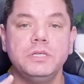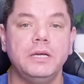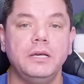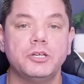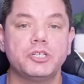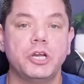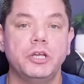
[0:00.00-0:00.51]
to
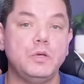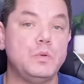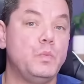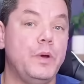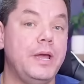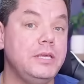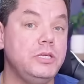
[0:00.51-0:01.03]
show you where
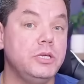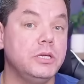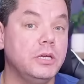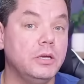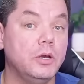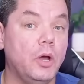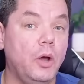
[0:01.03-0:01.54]
you can
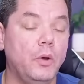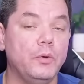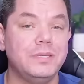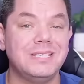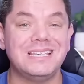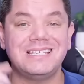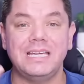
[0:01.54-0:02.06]
go to
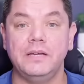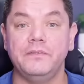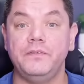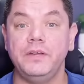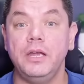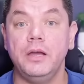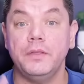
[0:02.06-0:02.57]
see a
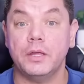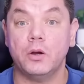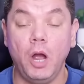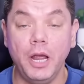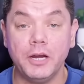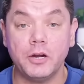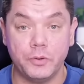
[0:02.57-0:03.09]
video that I
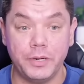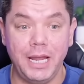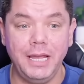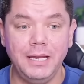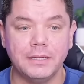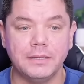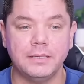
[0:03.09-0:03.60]

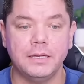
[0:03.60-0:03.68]
created